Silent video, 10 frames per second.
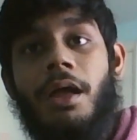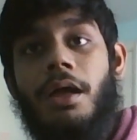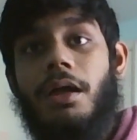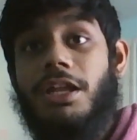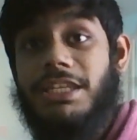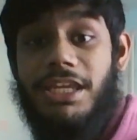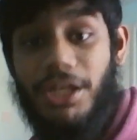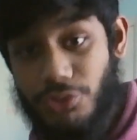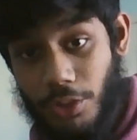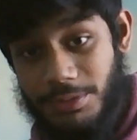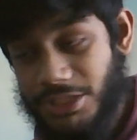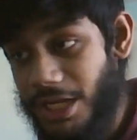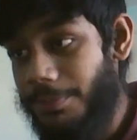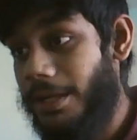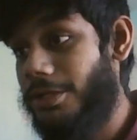a teardrop
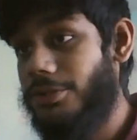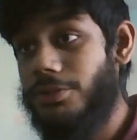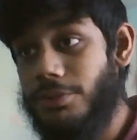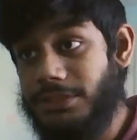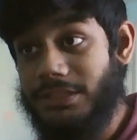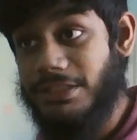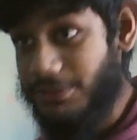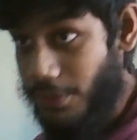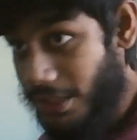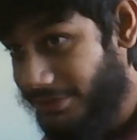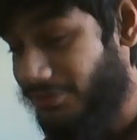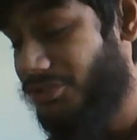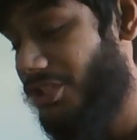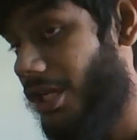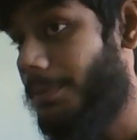shape, I can use the squircle
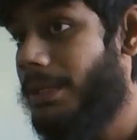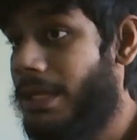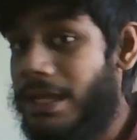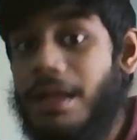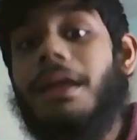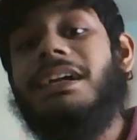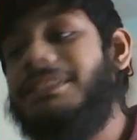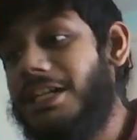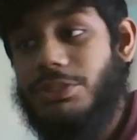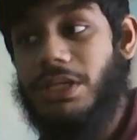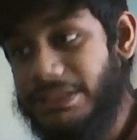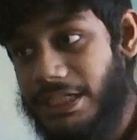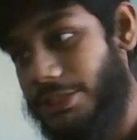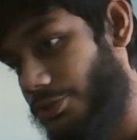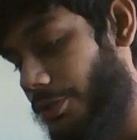shape, etc.,
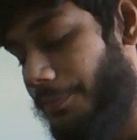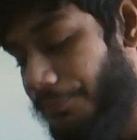etc.